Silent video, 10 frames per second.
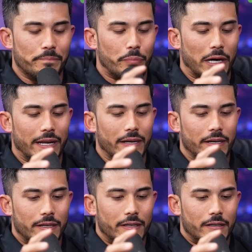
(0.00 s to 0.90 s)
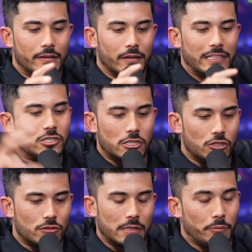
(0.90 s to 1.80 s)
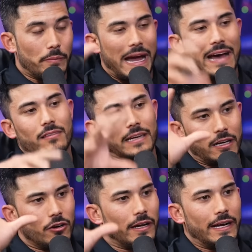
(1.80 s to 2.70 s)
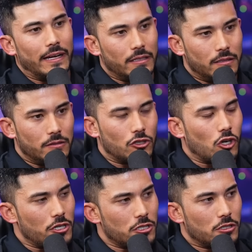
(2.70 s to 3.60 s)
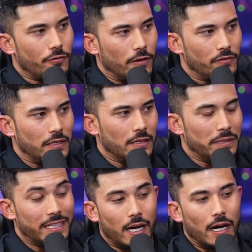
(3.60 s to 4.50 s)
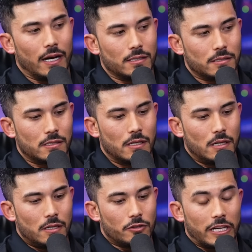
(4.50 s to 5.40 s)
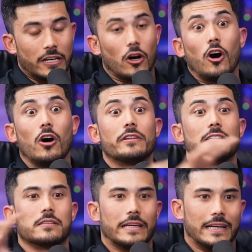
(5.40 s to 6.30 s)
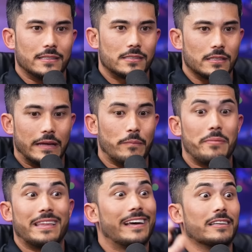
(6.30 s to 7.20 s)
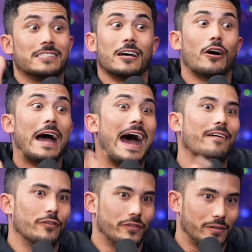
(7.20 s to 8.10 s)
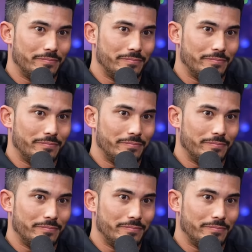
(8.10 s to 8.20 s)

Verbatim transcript: But let's just use simple math. Like, okay, they're charging $250 because They're getting all these leads, and maybe they only sell half of them.